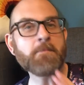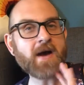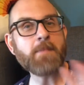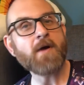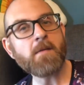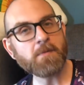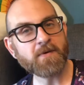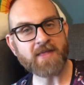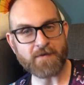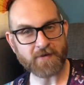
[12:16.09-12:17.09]
my problem
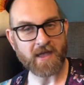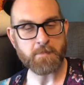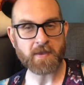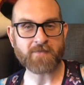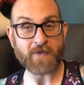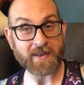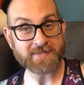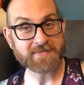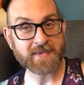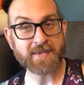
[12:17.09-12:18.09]
with every epic
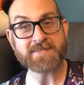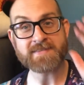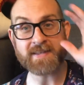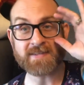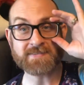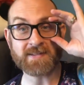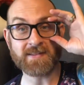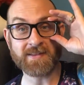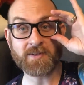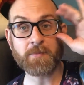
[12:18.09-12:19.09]
fantasy is that it's a
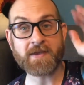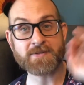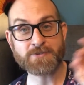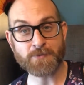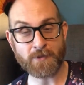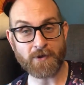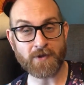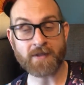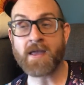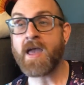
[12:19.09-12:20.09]
little bit too
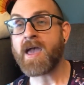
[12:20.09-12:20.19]
long